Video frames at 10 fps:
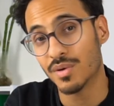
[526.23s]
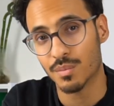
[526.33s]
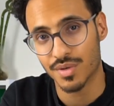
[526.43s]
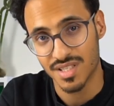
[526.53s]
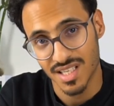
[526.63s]

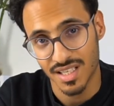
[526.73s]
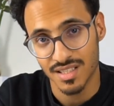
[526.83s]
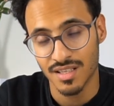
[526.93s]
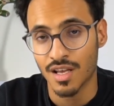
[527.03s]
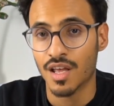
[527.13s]
number
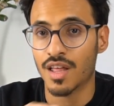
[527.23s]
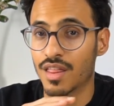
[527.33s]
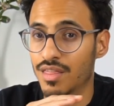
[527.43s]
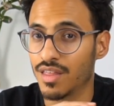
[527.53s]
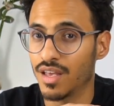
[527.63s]
6,
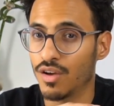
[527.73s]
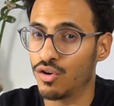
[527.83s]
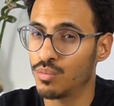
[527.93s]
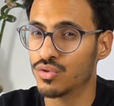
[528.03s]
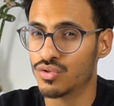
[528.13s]
they
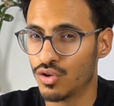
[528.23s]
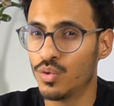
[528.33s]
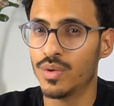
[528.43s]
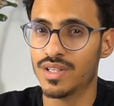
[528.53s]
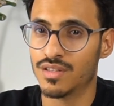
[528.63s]
almost
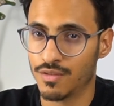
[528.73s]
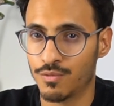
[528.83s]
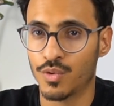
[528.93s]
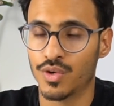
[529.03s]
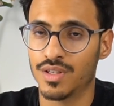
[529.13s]
always
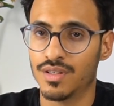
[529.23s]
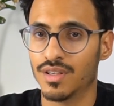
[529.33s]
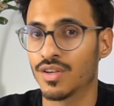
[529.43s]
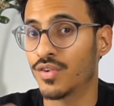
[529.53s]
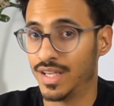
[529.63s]
avoid
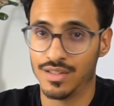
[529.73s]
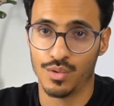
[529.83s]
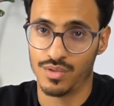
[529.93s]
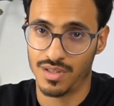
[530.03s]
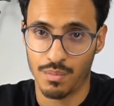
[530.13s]
gray
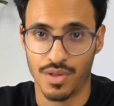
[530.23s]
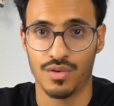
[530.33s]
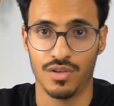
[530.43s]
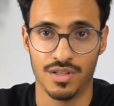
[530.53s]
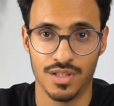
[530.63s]
zones in
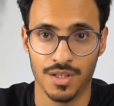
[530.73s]
pathology.